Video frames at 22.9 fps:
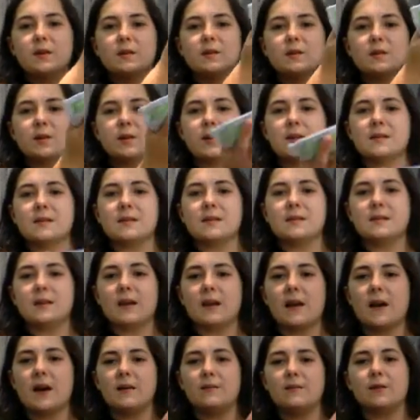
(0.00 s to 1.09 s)
So this is a
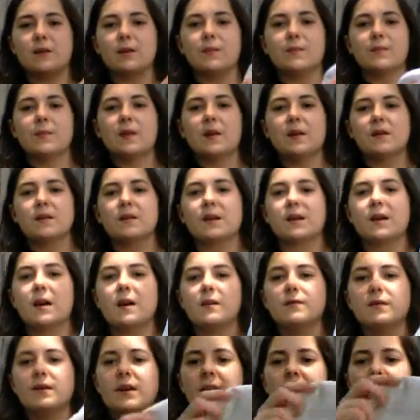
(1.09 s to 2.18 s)
cover. The
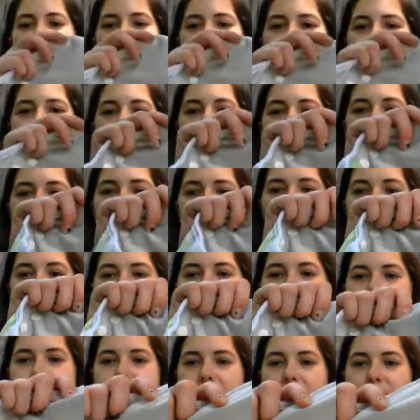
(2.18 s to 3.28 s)
cover has like,
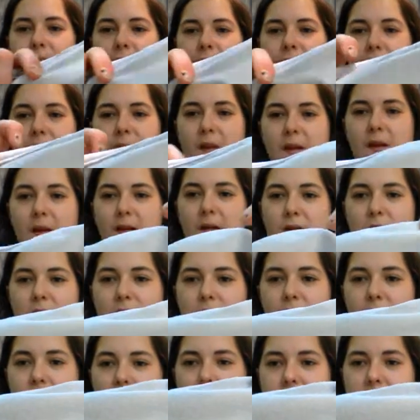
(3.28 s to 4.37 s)
I don't know if
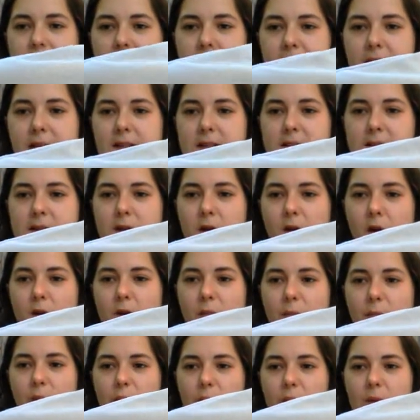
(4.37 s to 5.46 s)
you can see it, this is called
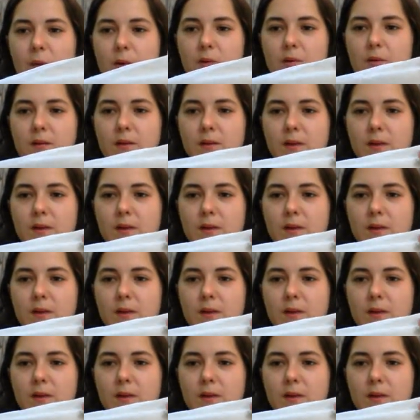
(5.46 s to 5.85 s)
Pool.